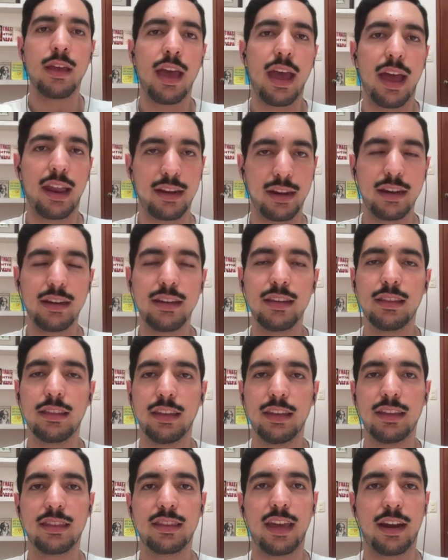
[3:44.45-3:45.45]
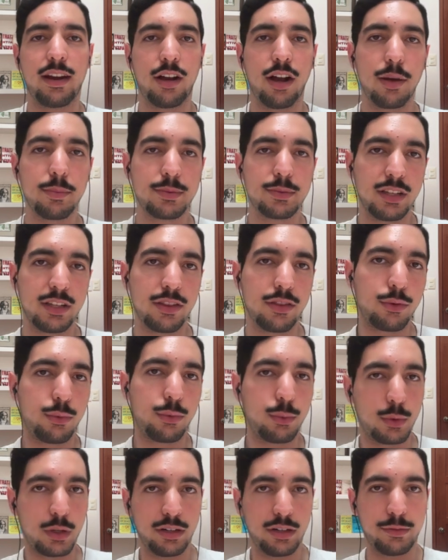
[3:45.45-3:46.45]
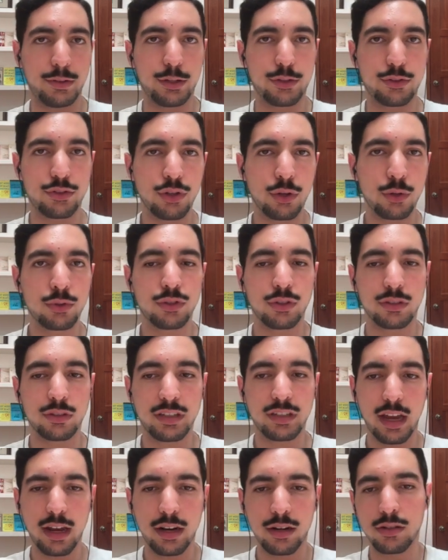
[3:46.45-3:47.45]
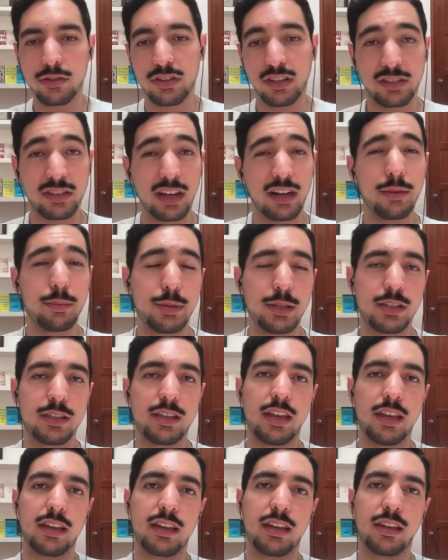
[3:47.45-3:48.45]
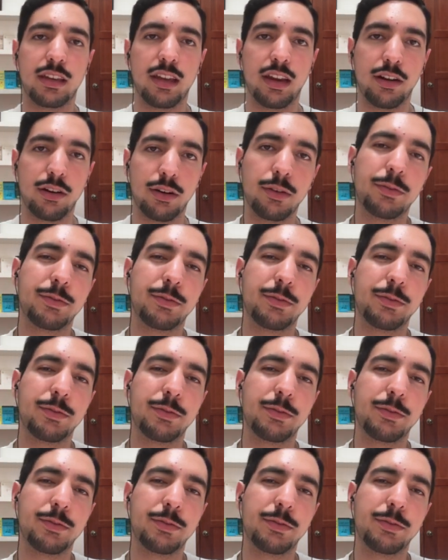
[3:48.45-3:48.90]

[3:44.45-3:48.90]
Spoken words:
And any lead that opts in through one of your social channels is going to be taken care of